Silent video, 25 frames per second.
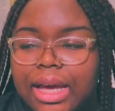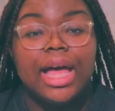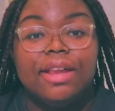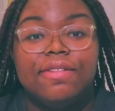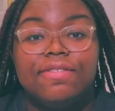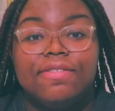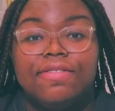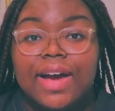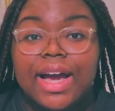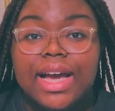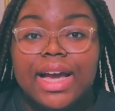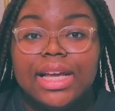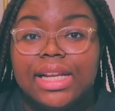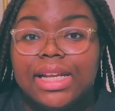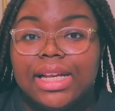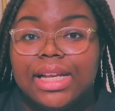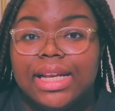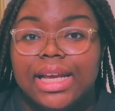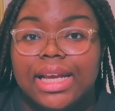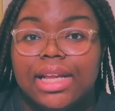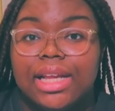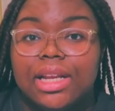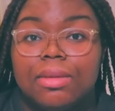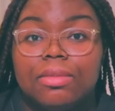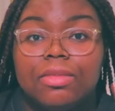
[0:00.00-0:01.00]
And
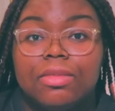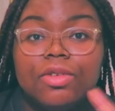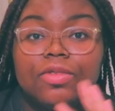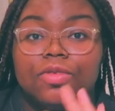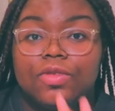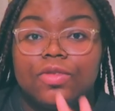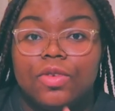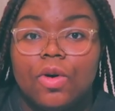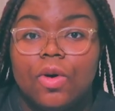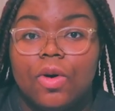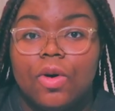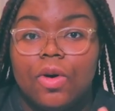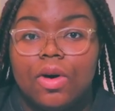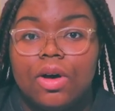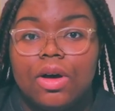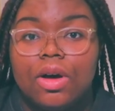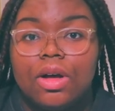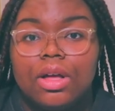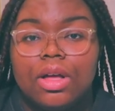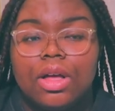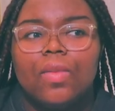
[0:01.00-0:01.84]
finally, number four,